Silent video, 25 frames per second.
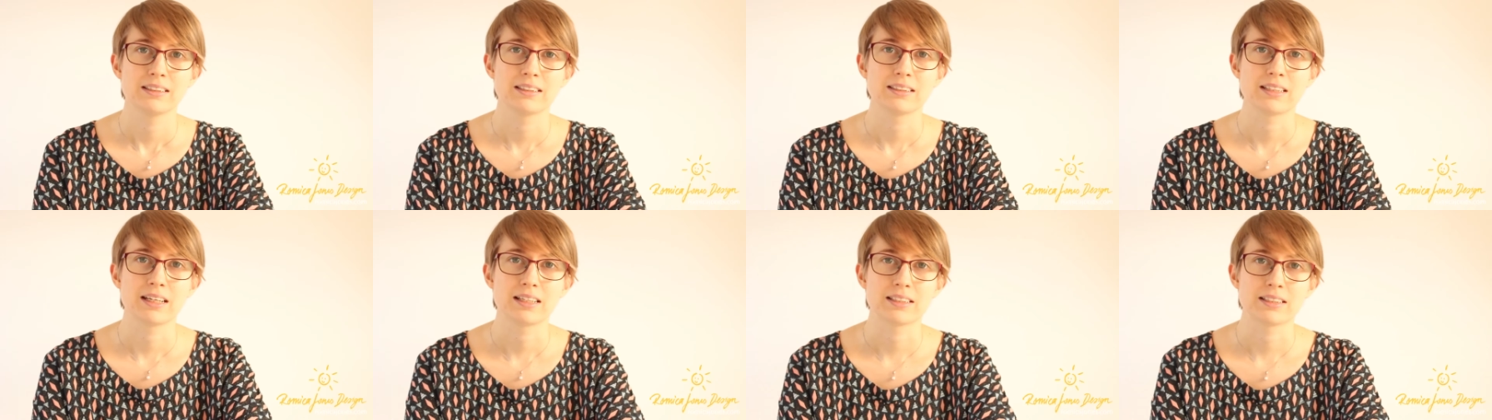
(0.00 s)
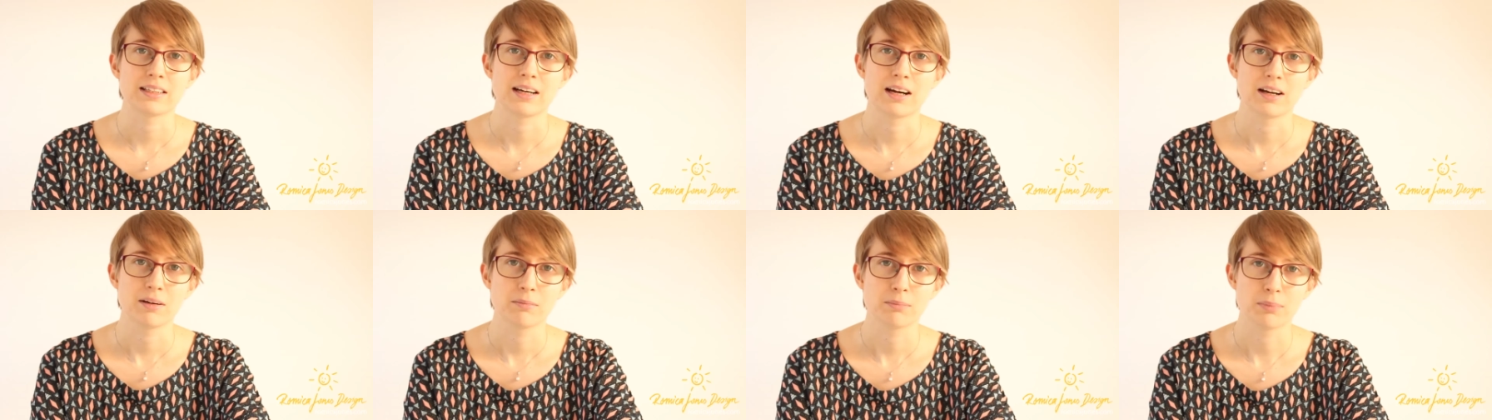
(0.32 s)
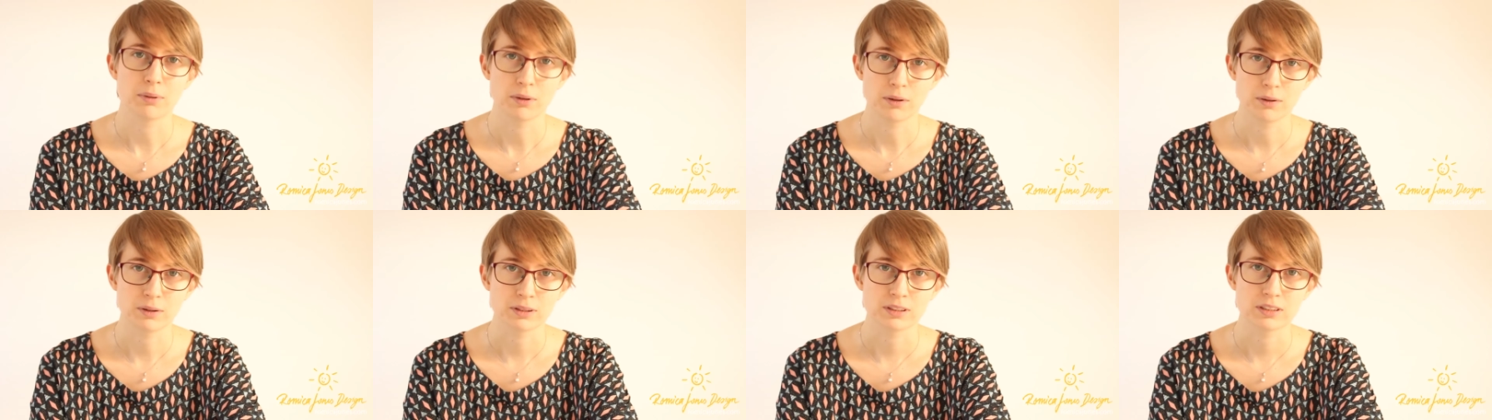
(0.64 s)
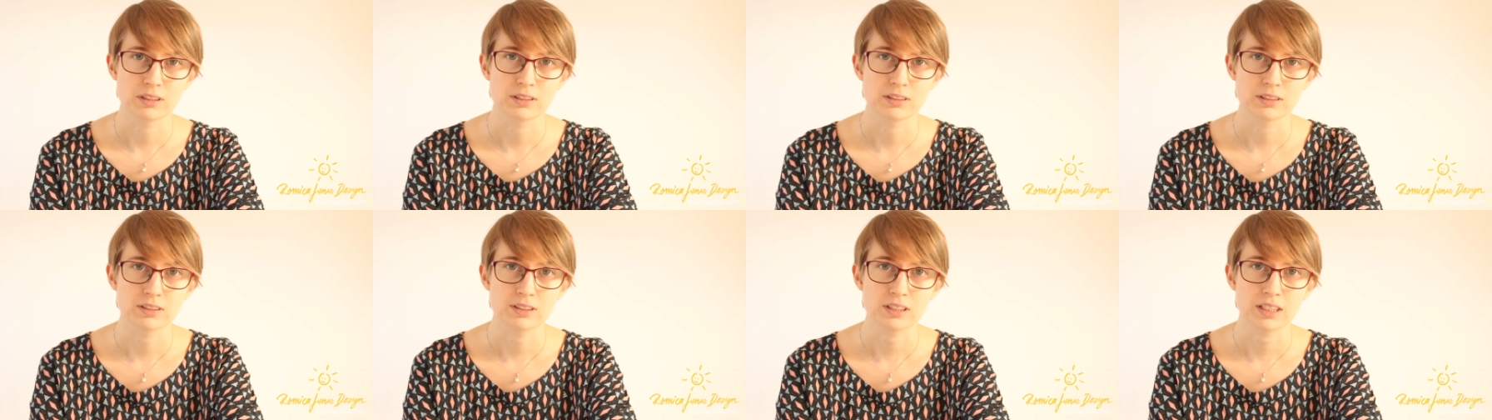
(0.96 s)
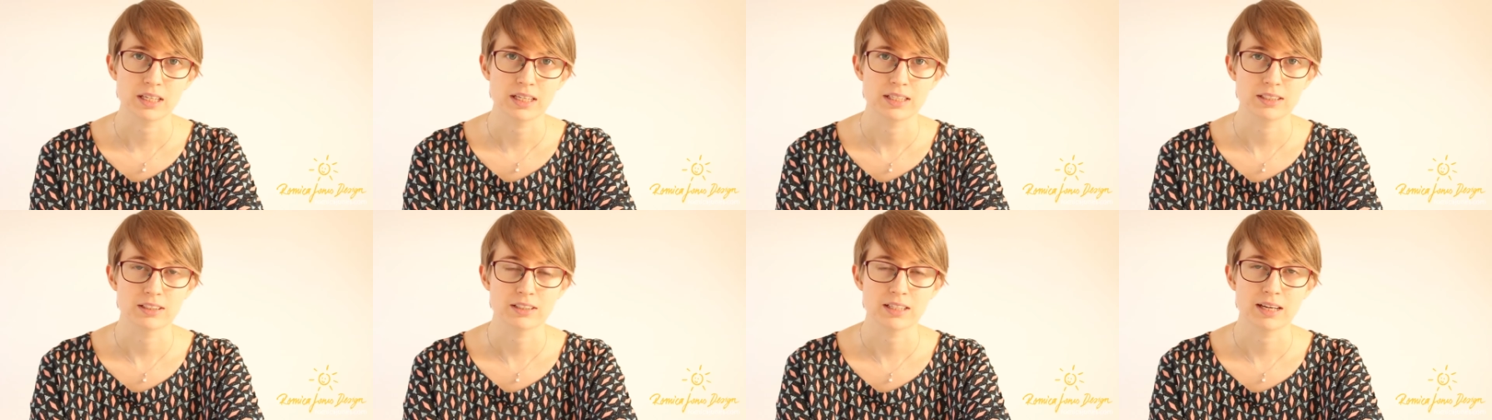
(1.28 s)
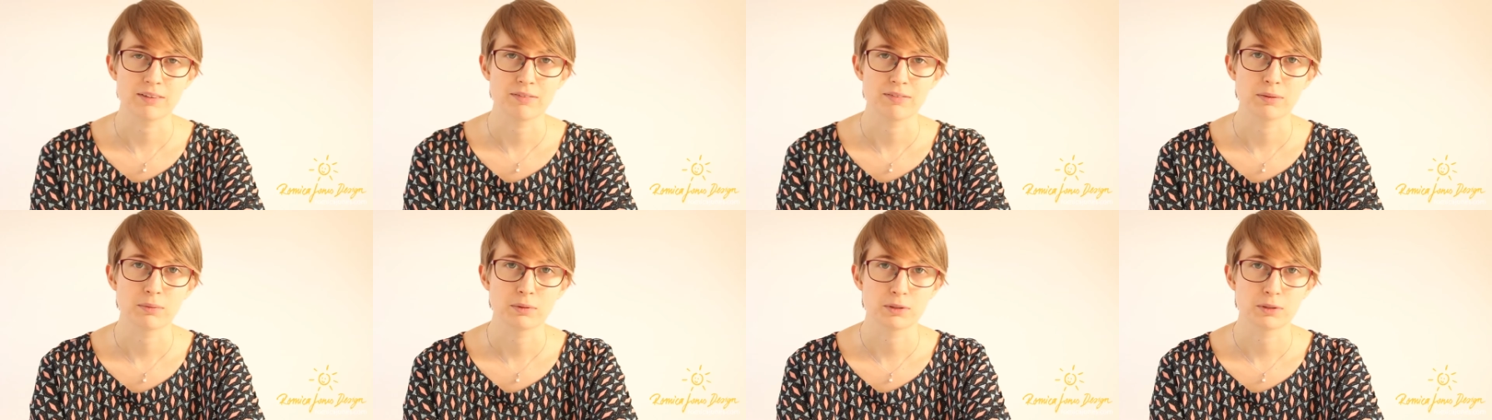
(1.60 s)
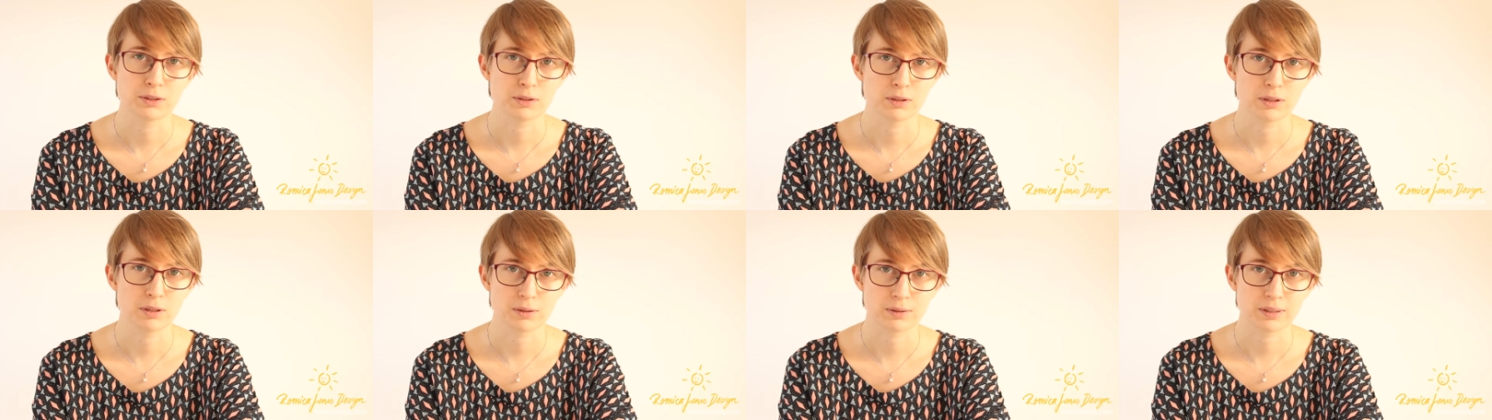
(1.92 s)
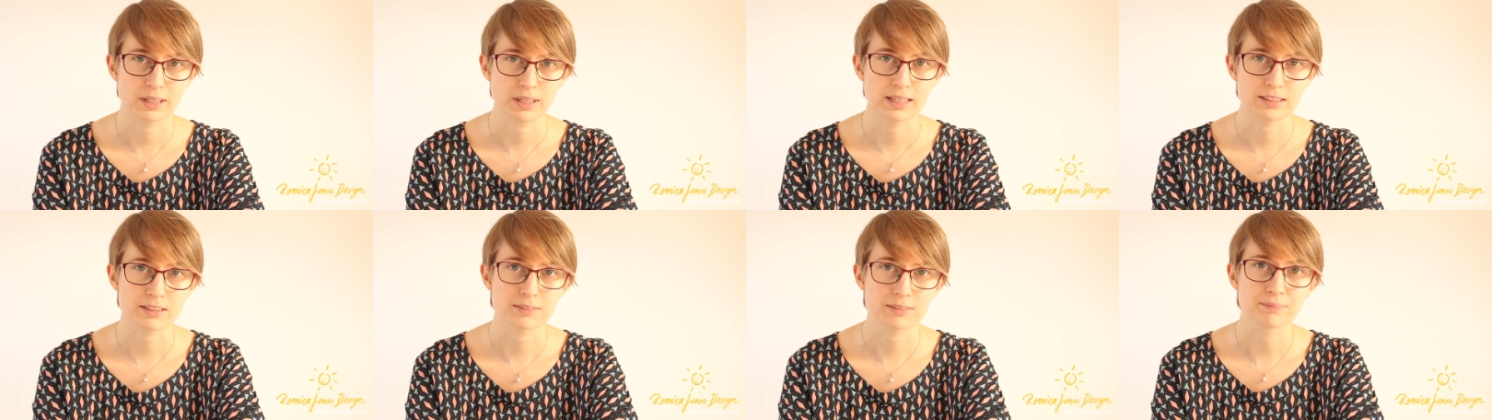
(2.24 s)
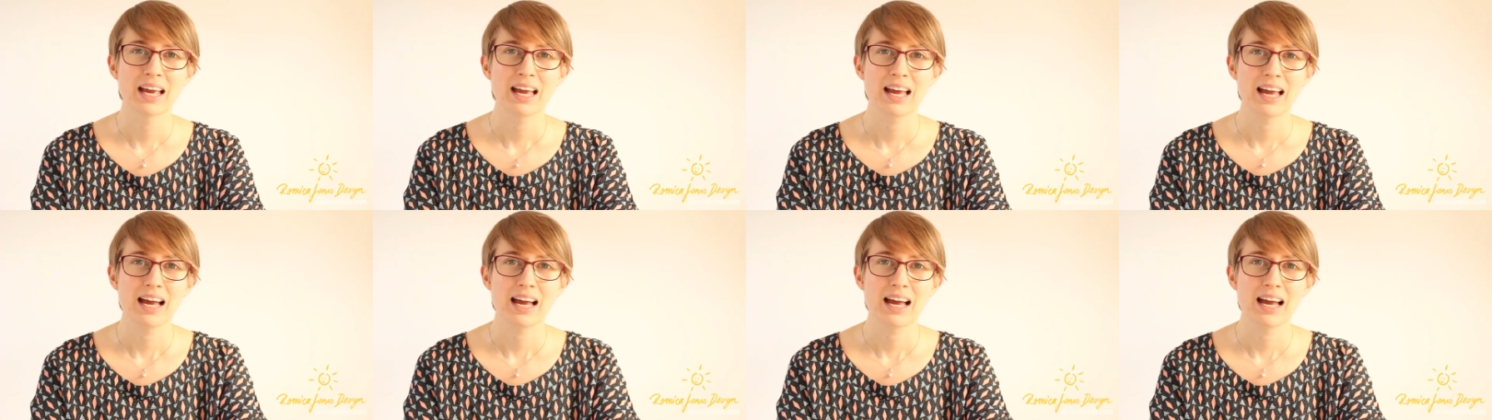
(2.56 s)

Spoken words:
that are important and everyone should look at.